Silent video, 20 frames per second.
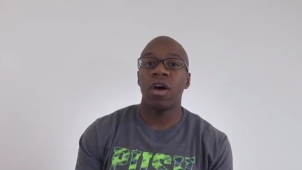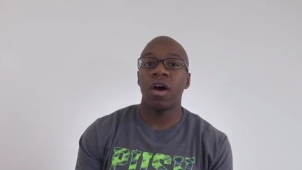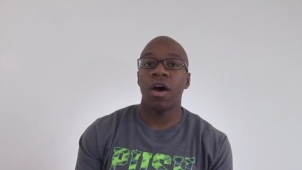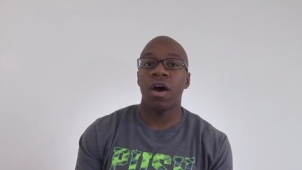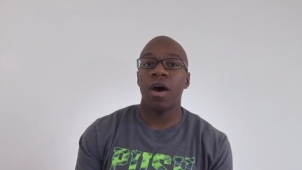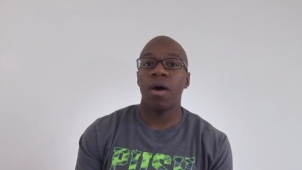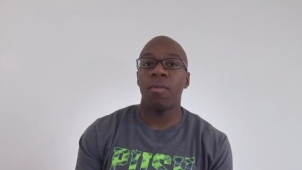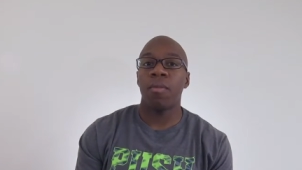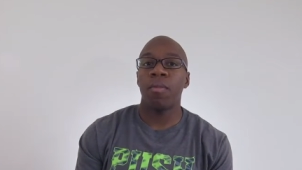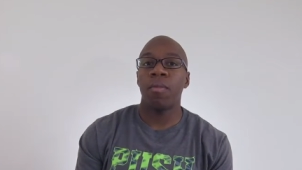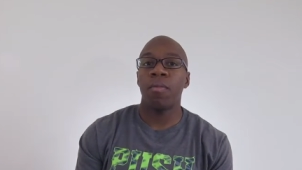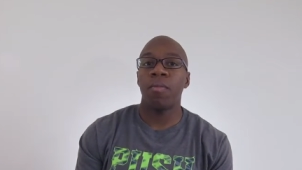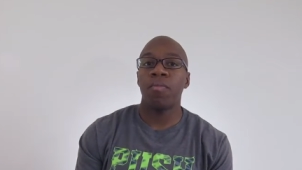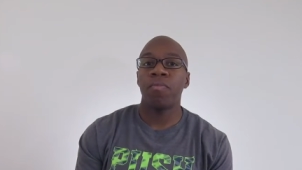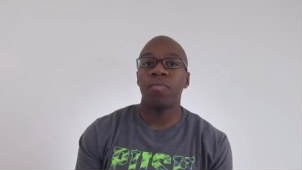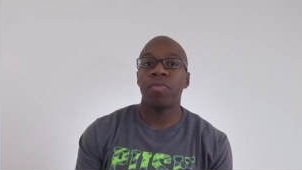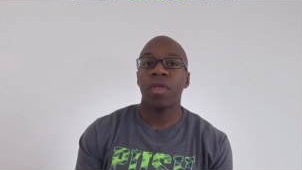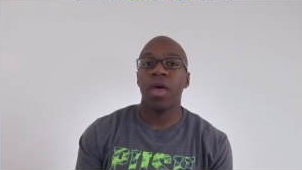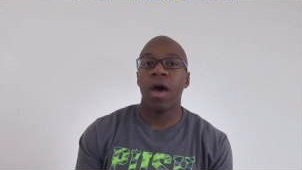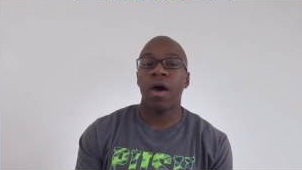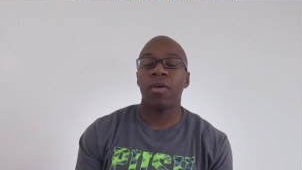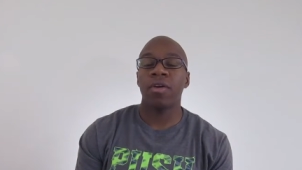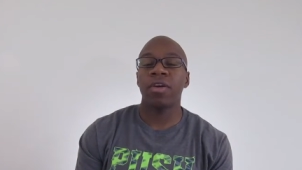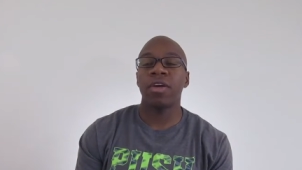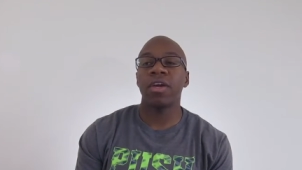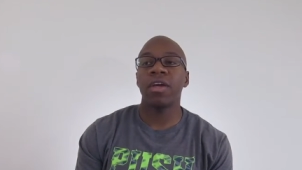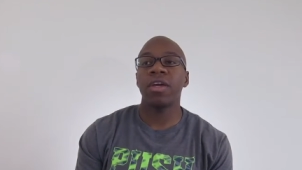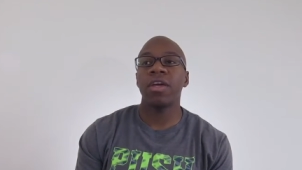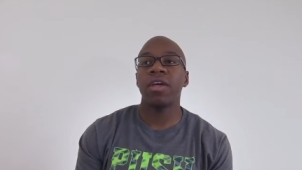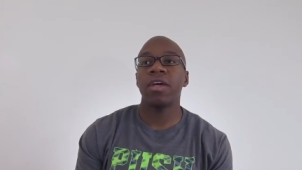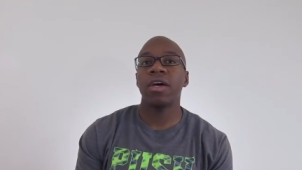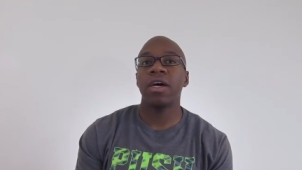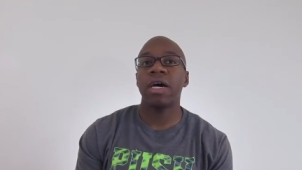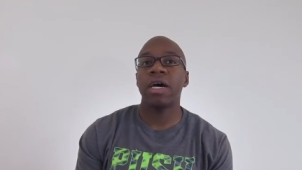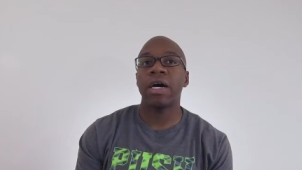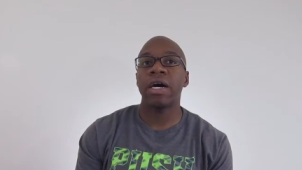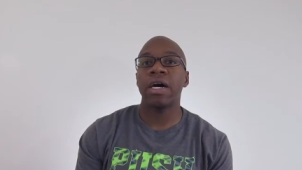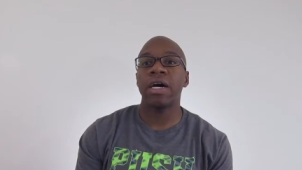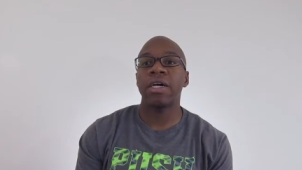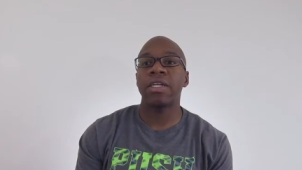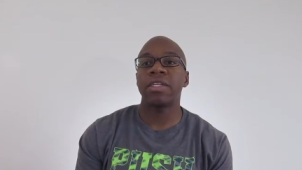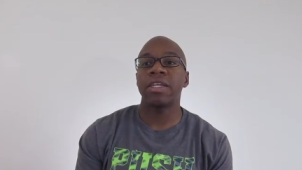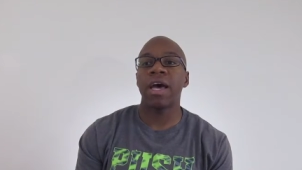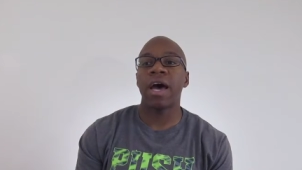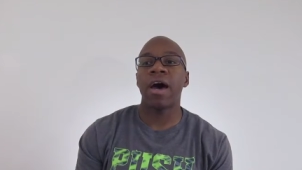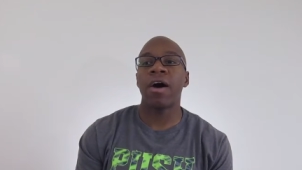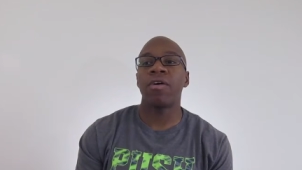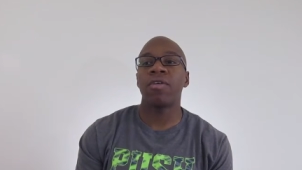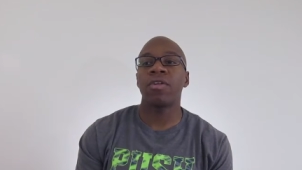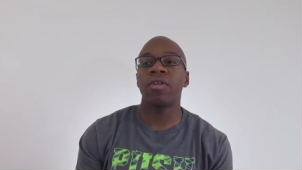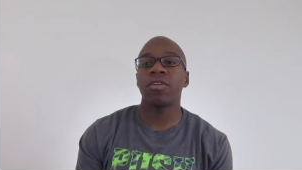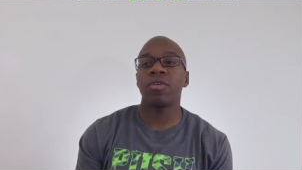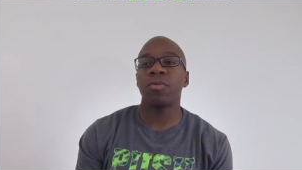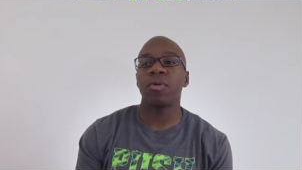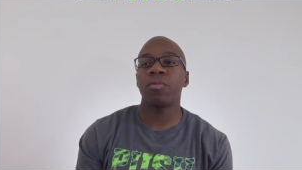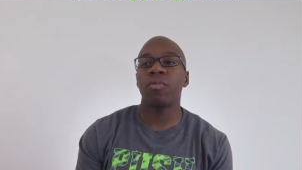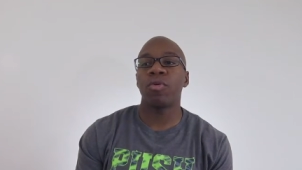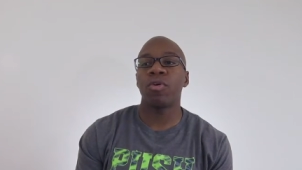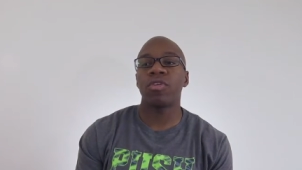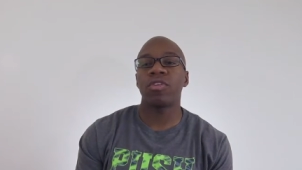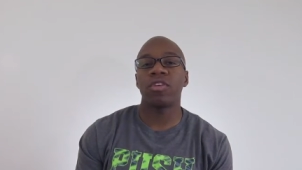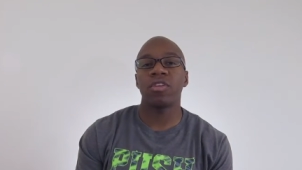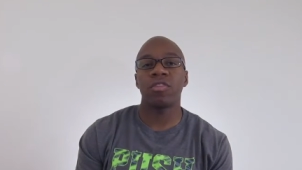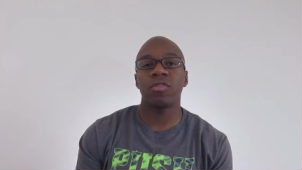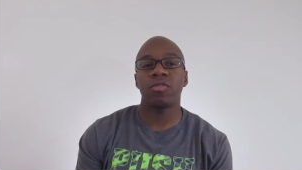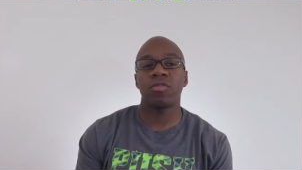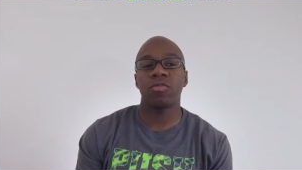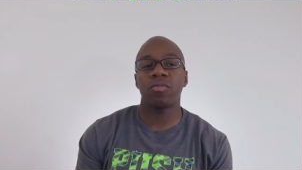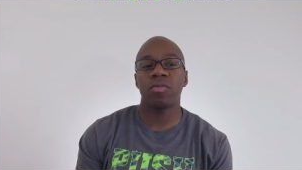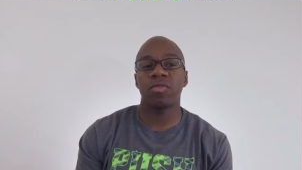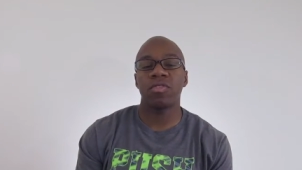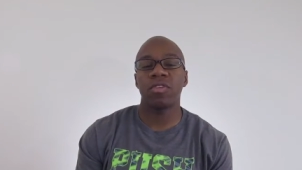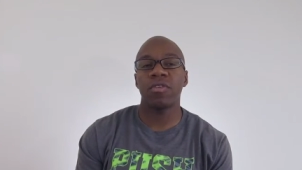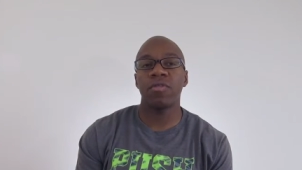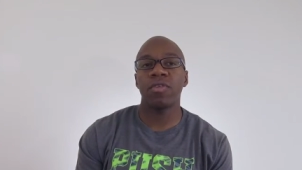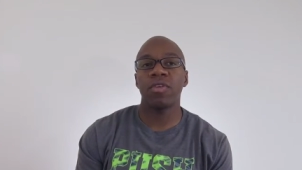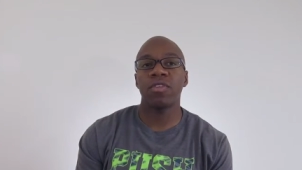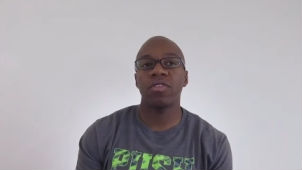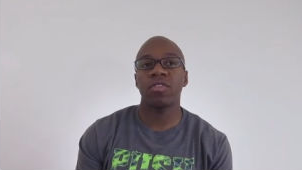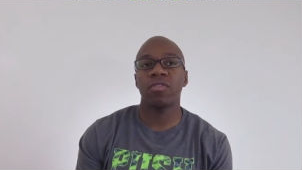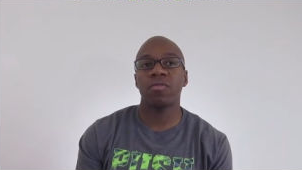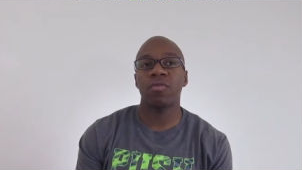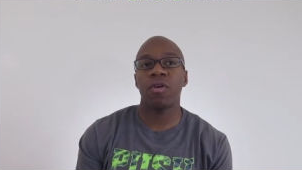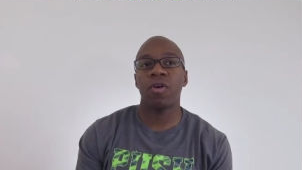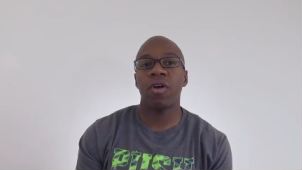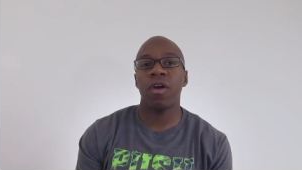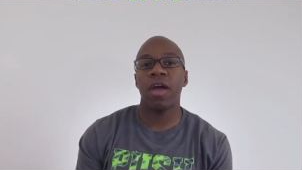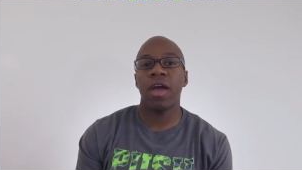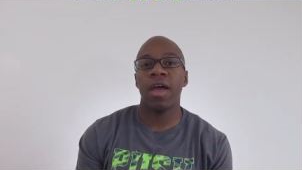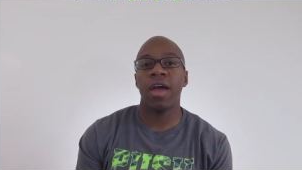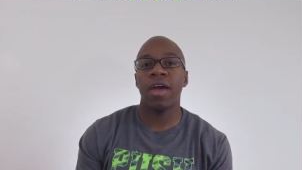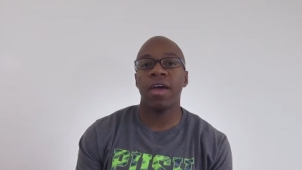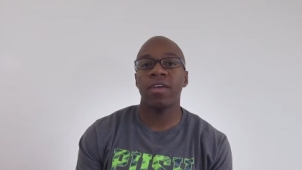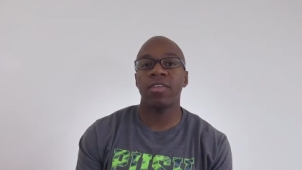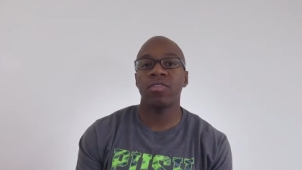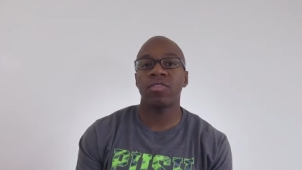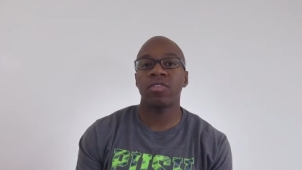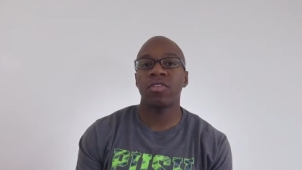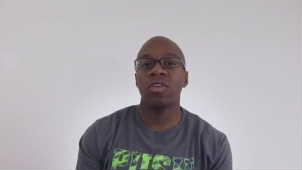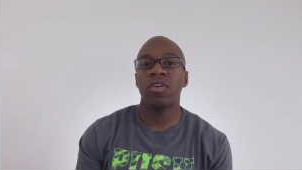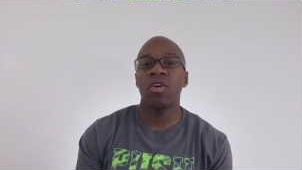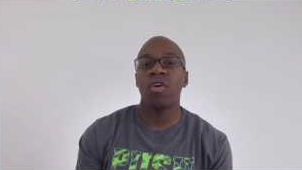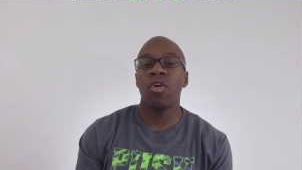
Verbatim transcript: Um, I'll get uh, down a little bit more into the specifics as far as